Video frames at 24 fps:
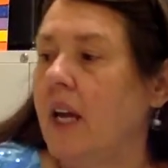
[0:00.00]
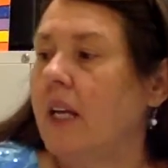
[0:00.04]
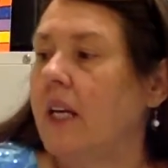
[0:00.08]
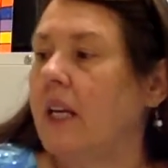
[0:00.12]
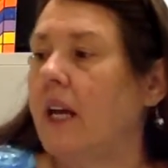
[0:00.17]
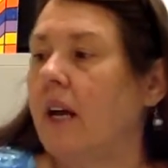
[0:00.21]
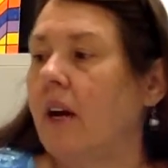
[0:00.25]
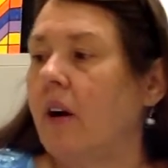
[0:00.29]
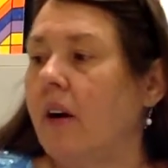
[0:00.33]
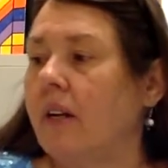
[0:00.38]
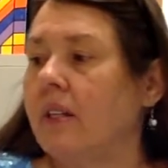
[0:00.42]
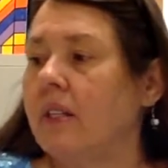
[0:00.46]

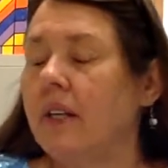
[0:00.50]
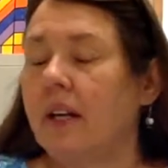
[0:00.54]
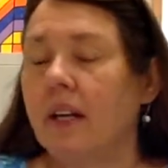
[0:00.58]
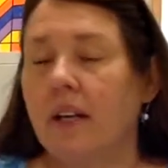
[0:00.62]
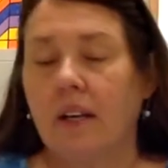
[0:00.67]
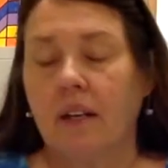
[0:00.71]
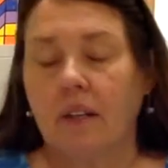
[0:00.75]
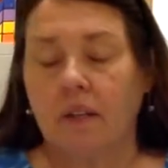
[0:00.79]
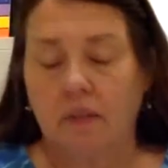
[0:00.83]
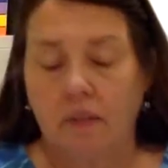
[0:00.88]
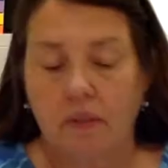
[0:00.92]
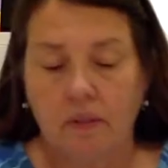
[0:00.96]
Now I take
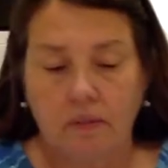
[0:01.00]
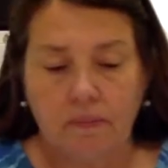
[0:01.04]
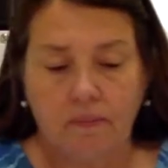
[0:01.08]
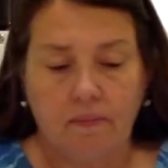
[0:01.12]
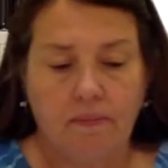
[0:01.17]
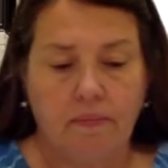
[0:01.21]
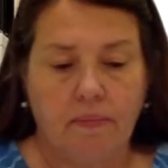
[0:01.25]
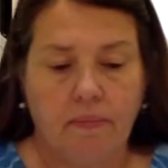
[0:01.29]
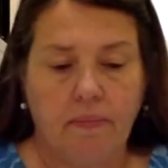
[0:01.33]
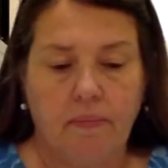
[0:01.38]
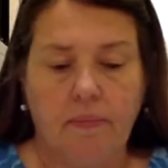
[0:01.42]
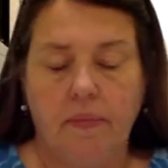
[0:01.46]

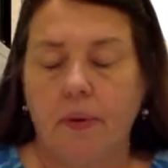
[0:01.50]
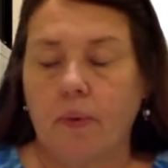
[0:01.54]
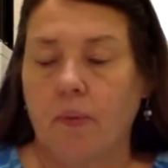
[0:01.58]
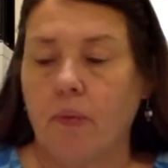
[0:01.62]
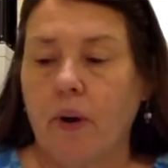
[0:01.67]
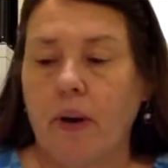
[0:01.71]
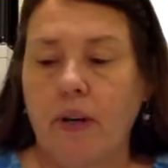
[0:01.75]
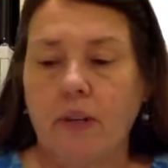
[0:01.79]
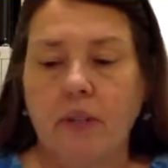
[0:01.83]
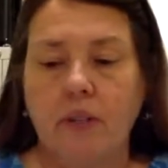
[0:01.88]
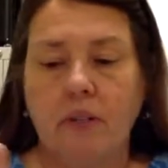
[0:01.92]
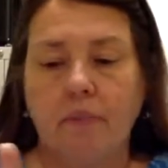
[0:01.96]
the
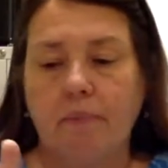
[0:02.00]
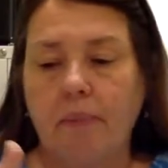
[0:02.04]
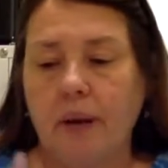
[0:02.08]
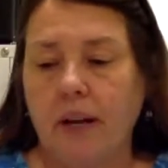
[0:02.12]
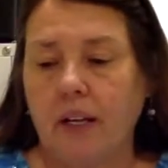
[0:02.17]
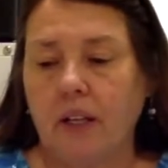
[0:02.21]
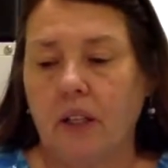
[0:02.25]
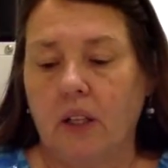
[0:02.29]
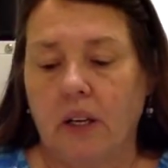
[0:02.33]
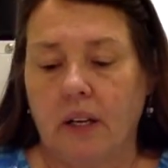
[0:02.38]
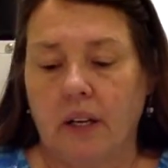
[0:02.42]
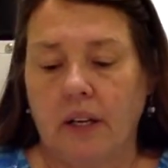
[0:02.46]
rest of my
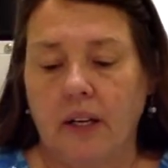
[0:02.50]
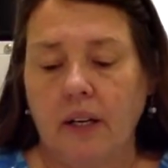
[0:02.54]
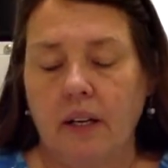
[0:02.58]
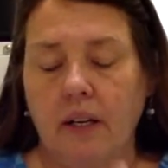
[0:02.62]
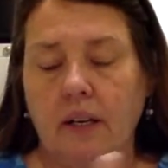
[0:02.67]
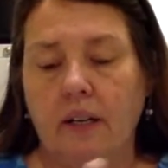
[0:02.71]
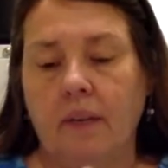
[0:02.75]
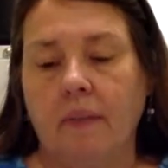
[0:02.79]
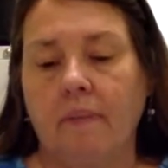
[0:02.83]
clay